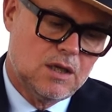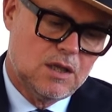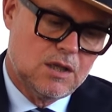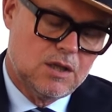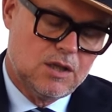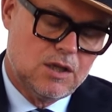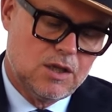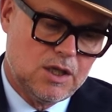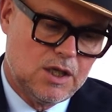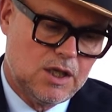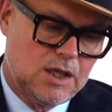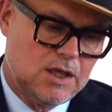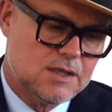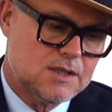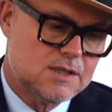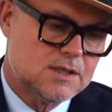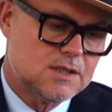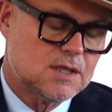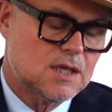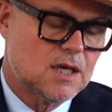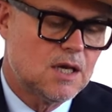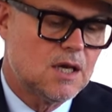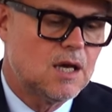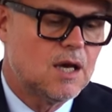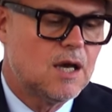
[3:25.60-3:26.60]

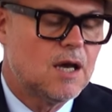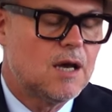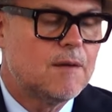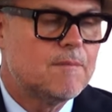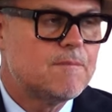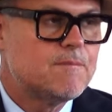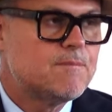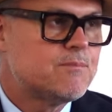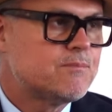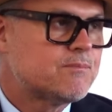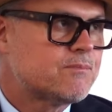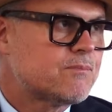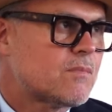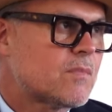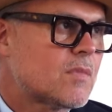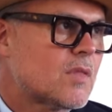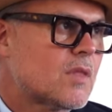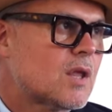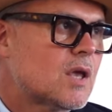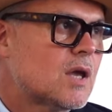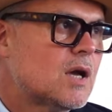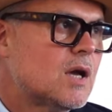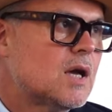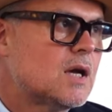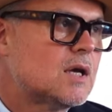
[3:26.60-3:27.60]
these um,
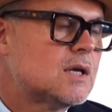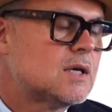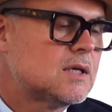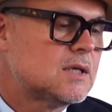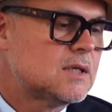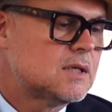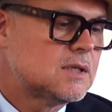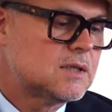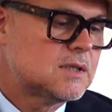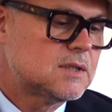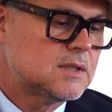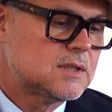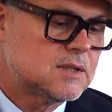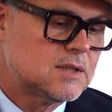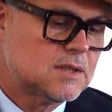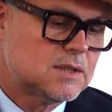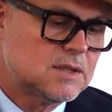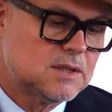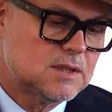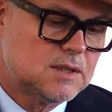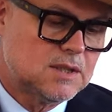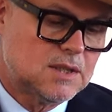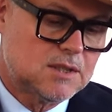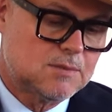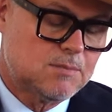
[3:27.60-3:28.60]
uh,
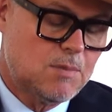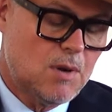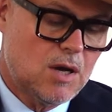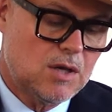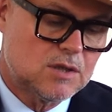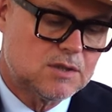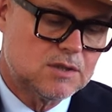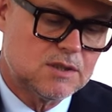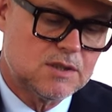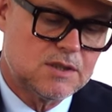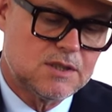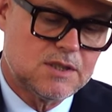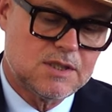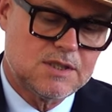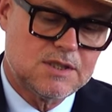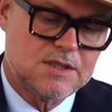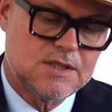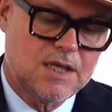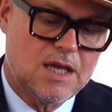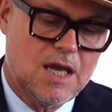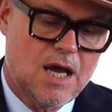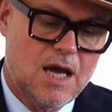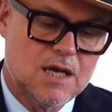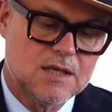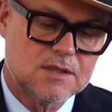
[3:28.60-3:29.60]
these boxes, these
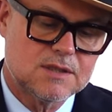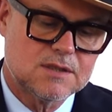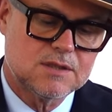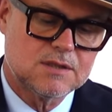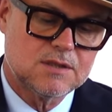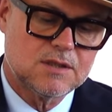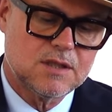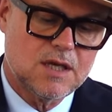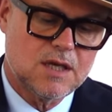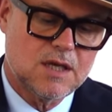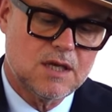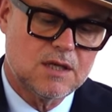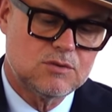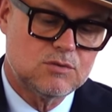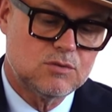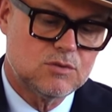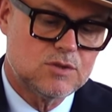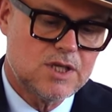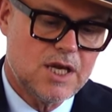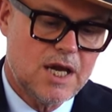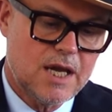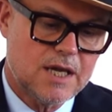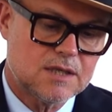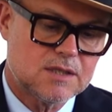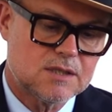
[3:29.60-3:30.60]
cigars, uh, to
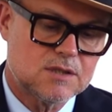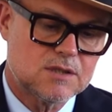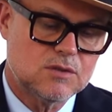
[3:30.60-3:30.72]
check.